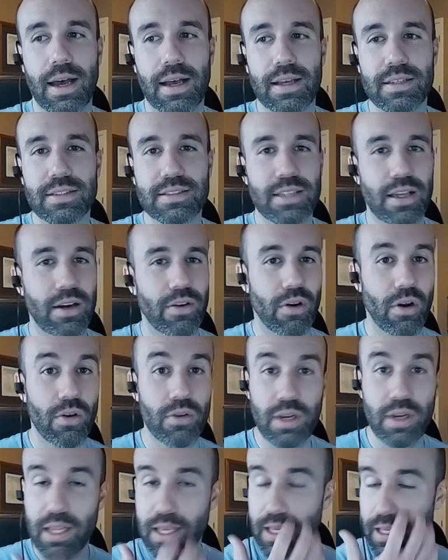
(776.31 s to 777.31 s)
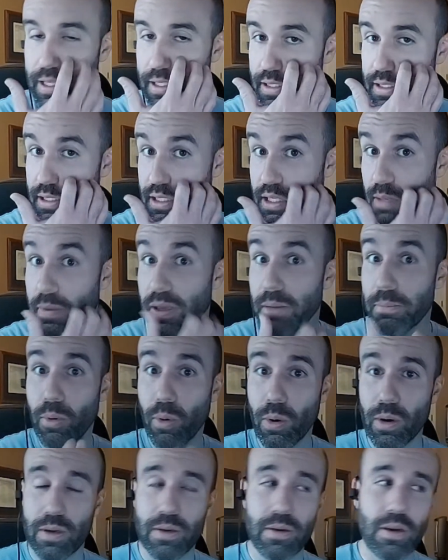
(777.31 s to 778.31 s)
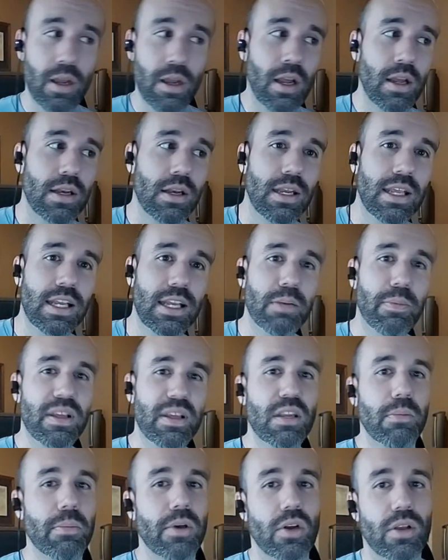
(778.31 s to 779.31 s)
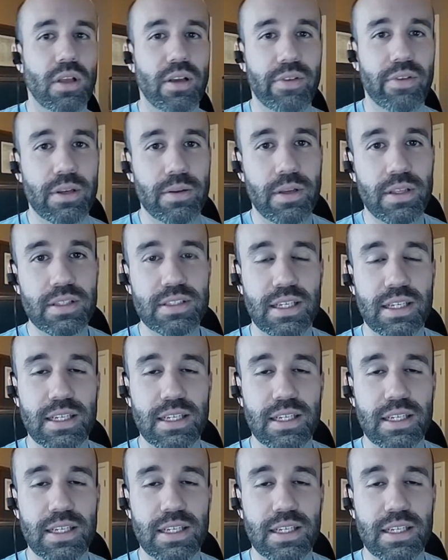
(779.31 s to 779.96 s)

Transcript: set our own need to be important, need to be in the middle of it, and set